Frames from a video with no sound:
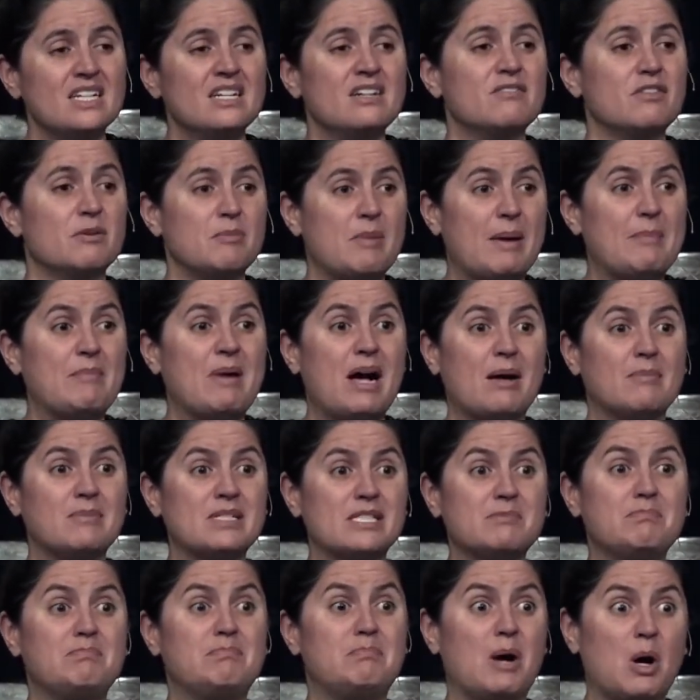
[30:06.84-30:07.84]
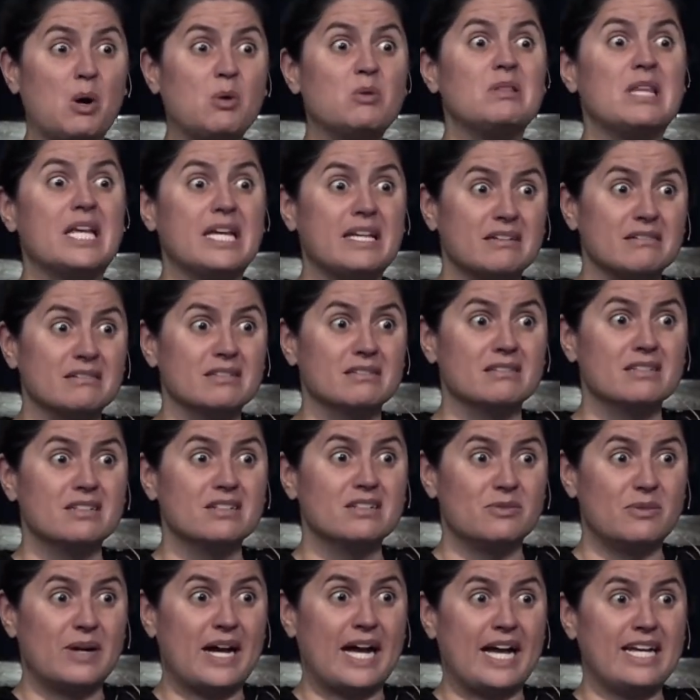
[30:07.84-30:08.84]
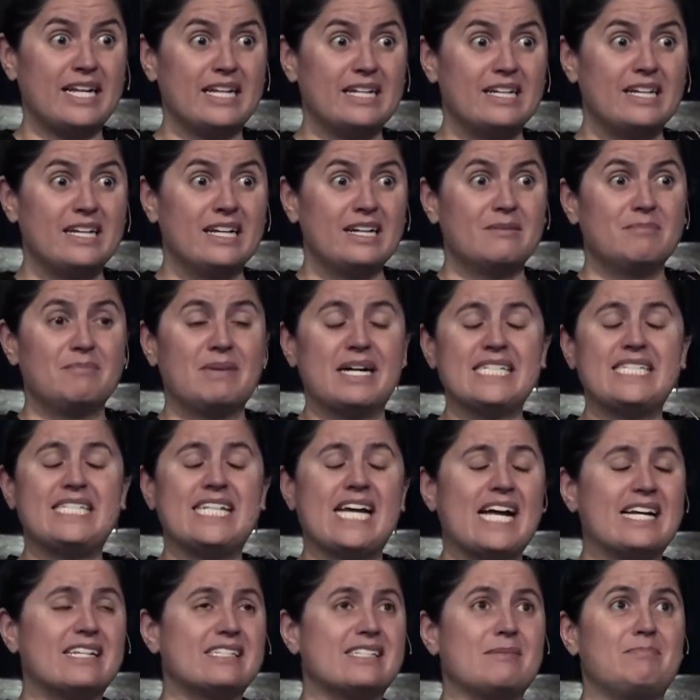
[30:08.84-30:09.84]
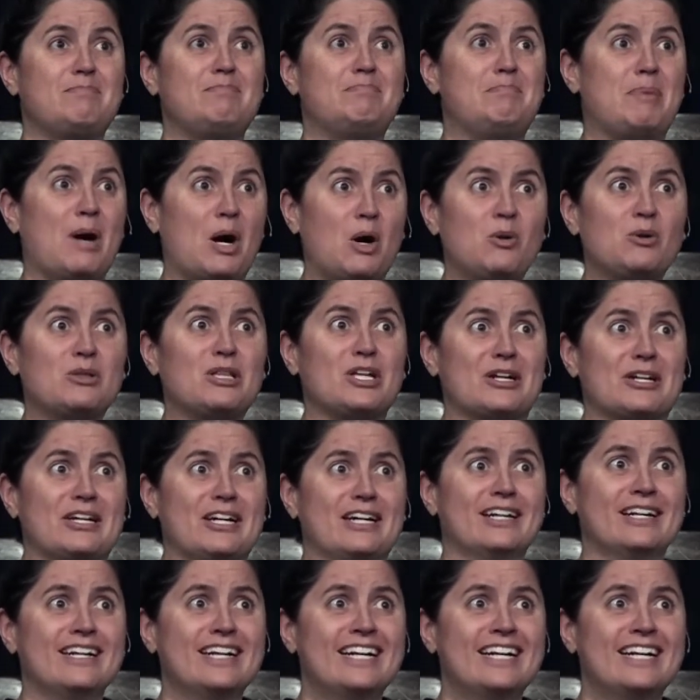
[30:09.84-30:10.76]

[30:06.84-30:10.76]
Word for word: for my mom, it's bowling, right? My dad is a bowler.